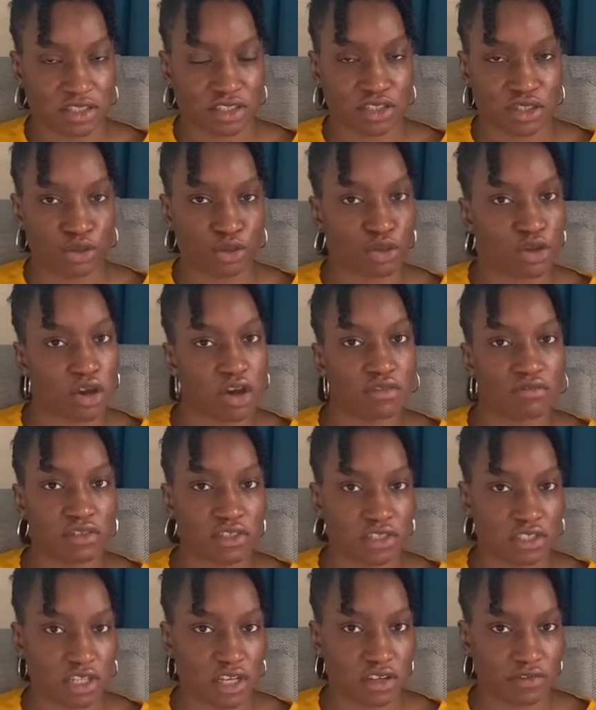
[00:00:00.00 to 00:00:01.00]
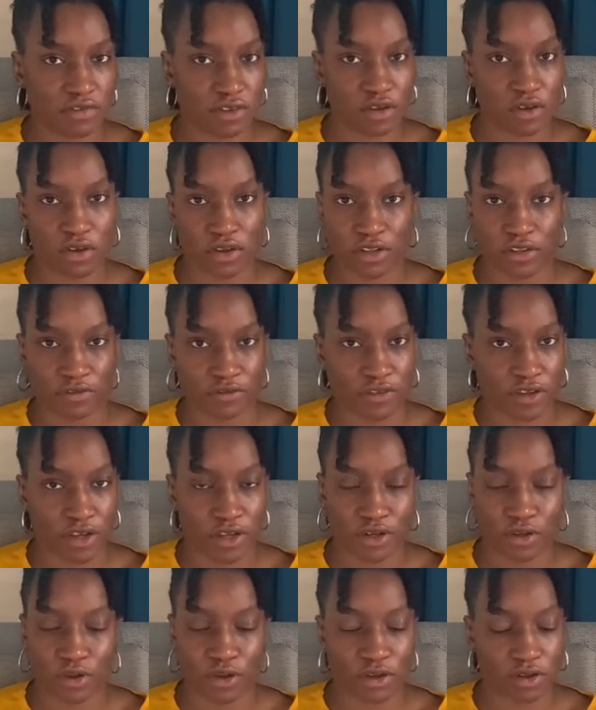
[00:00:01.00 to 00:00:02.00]
So you can't reserve it on the
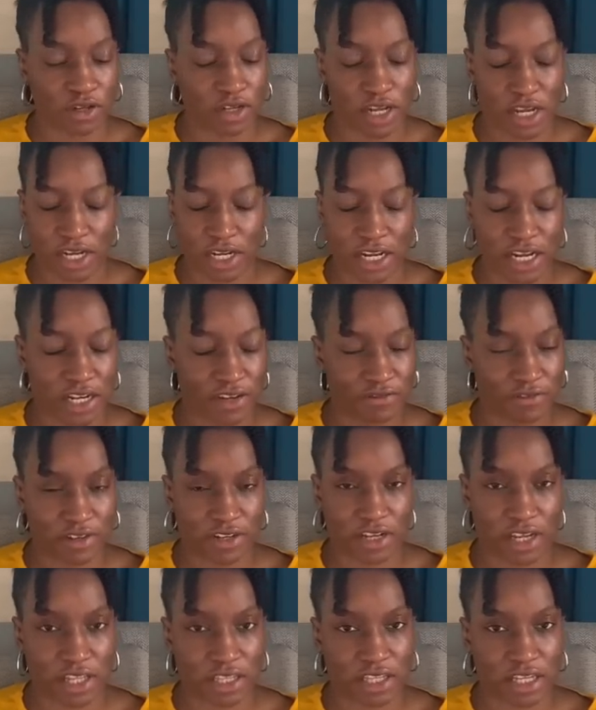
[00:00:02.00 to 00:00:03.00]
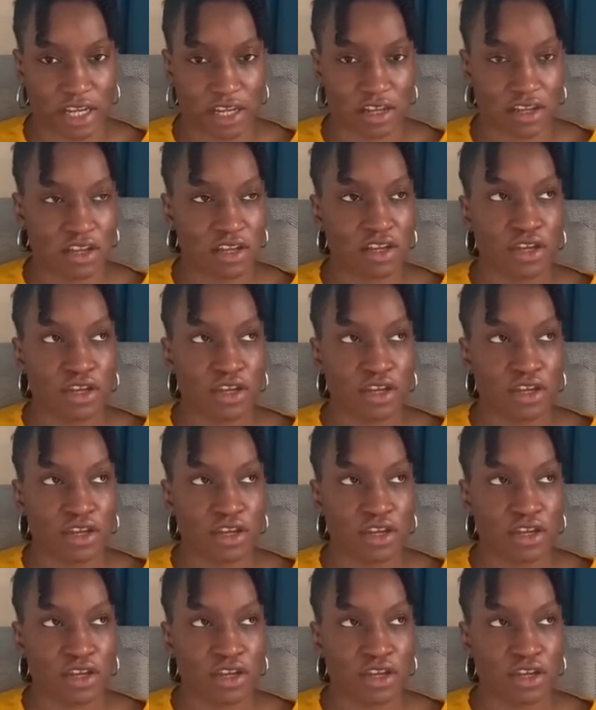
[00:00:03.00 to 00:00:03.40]
phone or online or anything like that.